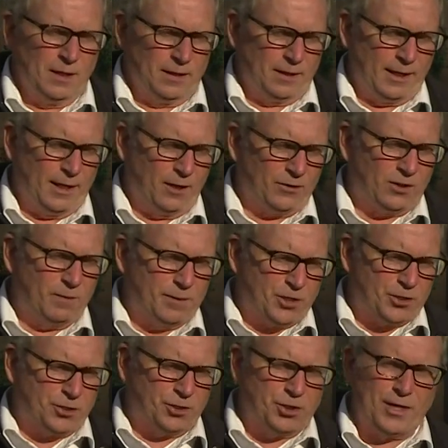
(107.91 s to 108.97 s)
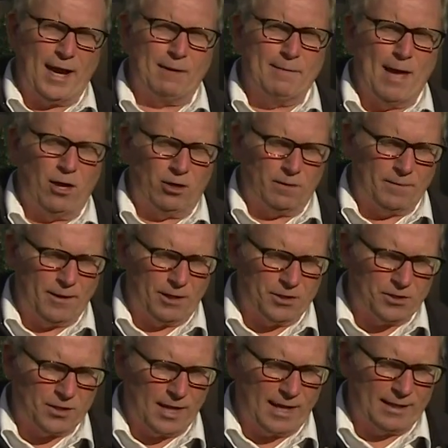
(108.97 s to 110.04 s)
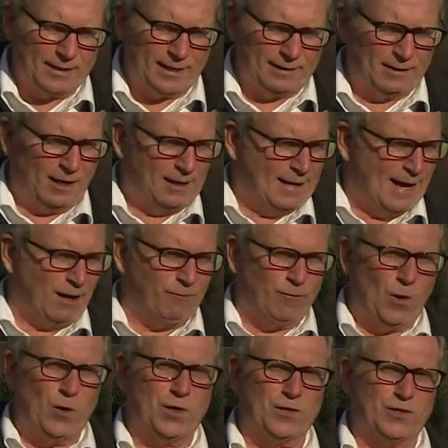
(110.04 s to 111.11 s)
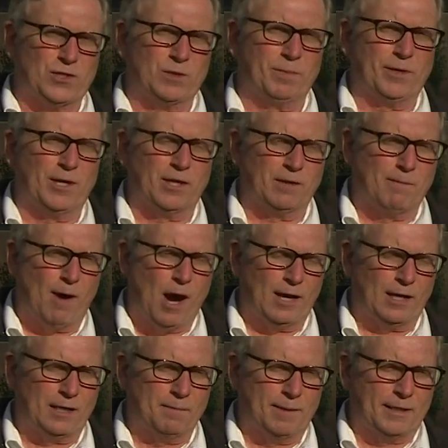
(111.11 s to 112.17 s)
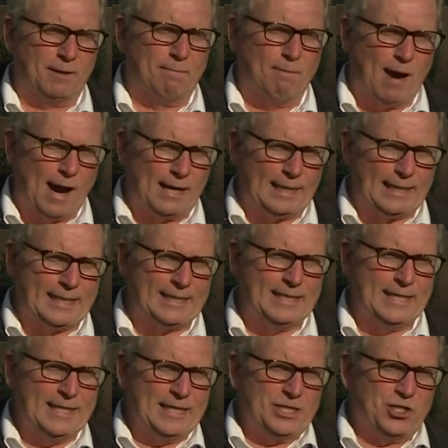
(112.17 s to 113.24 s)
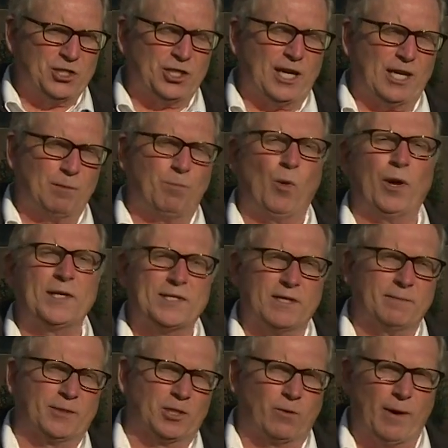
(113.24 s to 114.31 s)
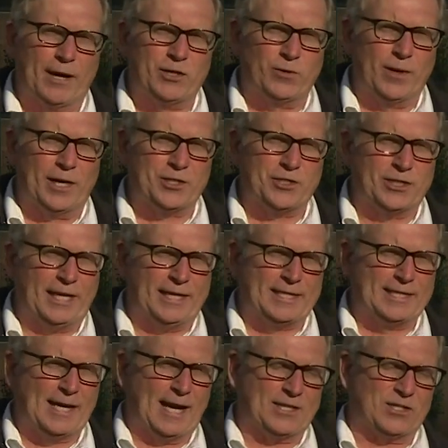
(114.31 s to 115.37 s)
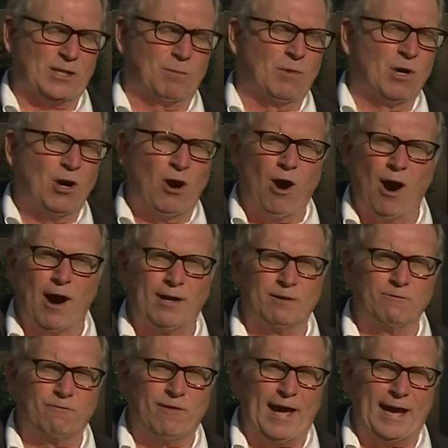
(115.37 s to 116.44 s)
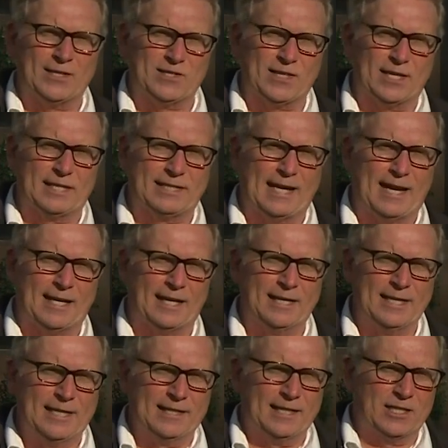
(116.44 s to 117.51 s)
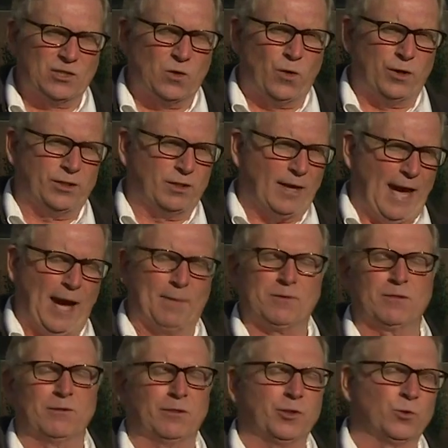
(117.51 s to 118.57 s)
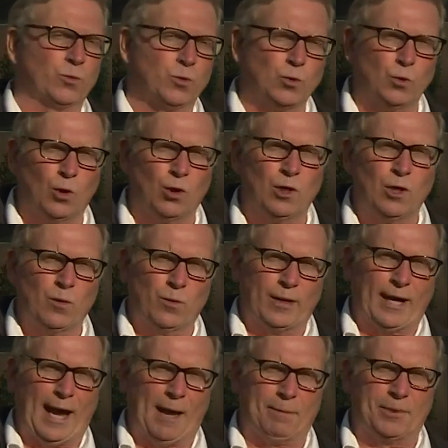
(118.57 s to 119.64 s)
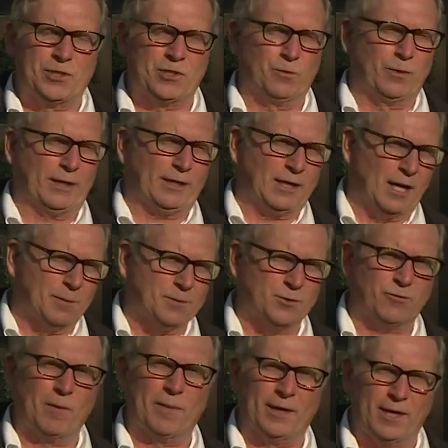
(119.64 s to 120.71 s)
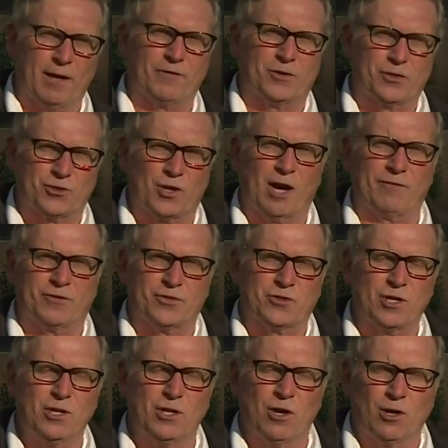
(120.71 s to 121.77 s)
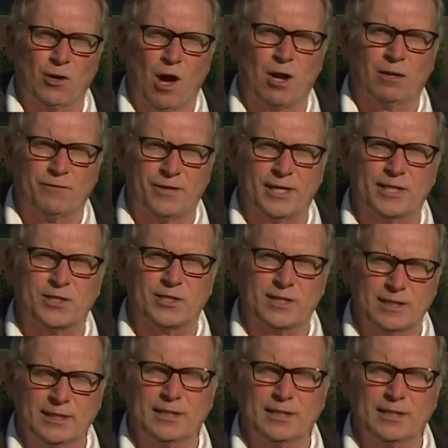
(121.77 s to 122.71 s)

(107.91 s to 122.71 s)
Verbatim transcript: the health commissioner, Jan Malcolm, there saying that a lot of focus has been on the modeling, but the modeling just kind of points them in the right direction. It's not some hard and fast set of data that's going to absolutely rule what happens and what comes from the governor's office on all of this.